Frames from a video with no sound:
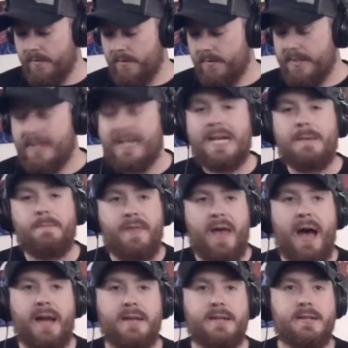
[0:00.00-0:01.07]
keep
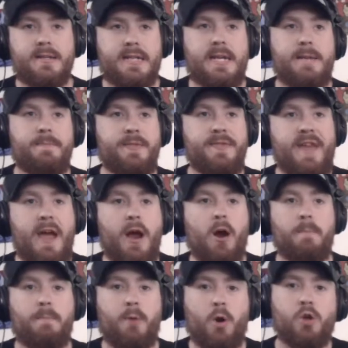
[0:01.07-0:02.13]
that. To keep their
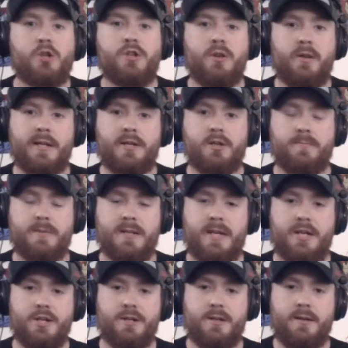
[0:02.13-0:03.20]
personal
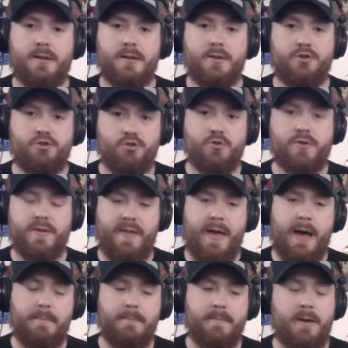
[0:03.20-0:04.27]
interpretation true to
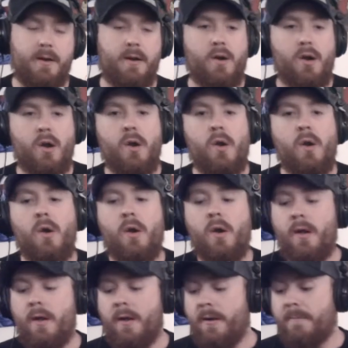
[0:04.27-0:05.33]
them.
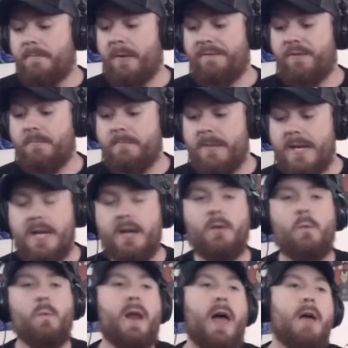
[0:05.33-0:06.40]
But for me,
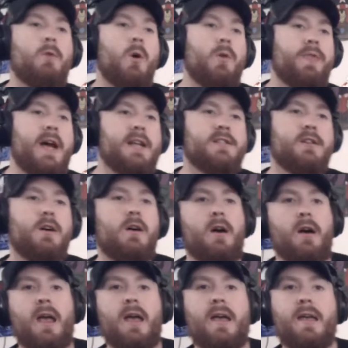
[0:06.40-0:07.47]
when I wrote that
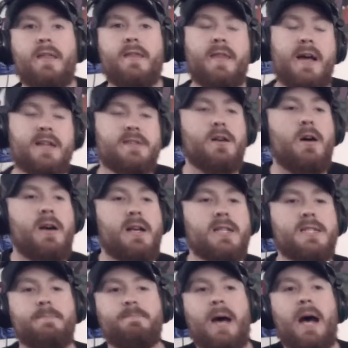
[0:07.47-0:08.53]
song is
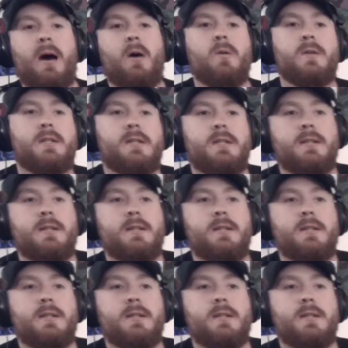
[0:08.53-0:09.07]
about...